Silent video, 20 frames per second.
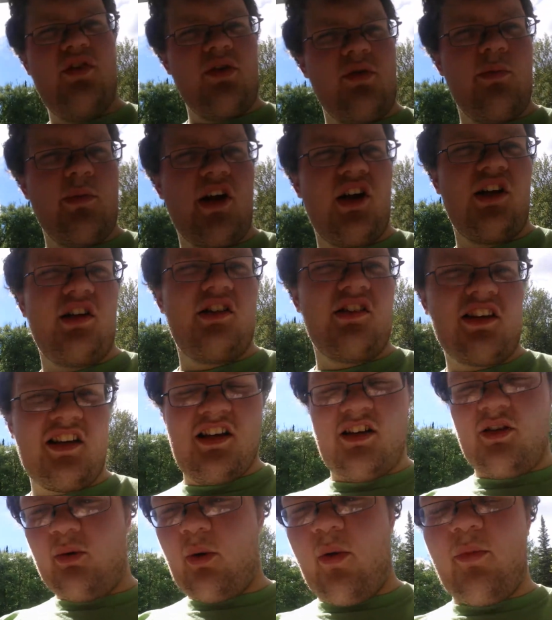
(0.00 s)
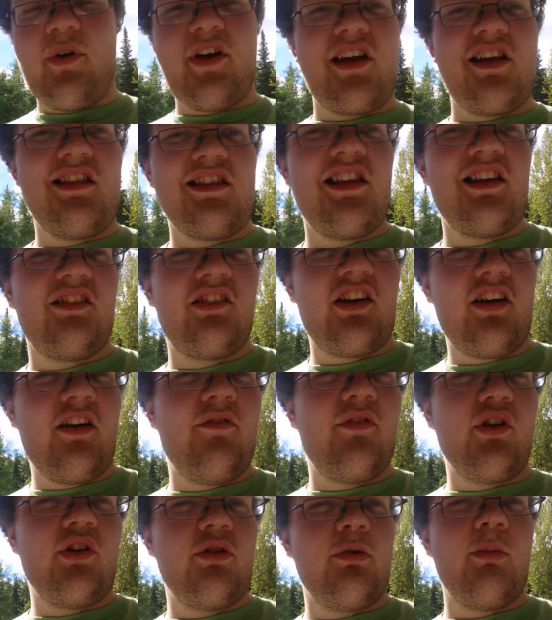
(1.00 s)
few minutes when we get the
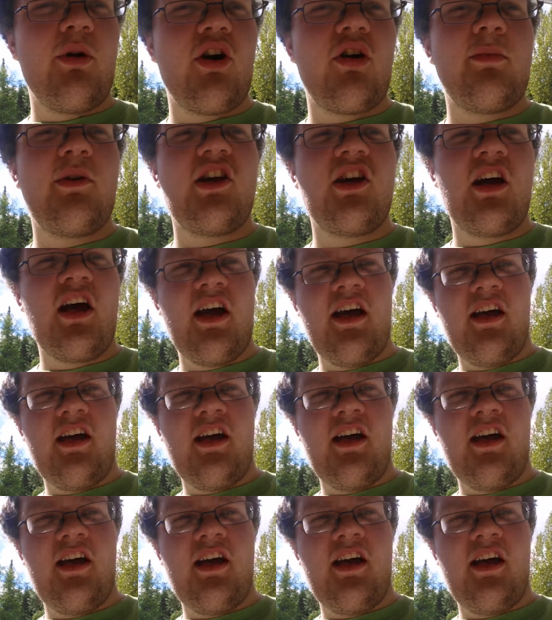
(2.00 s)
stuff on the Barbie.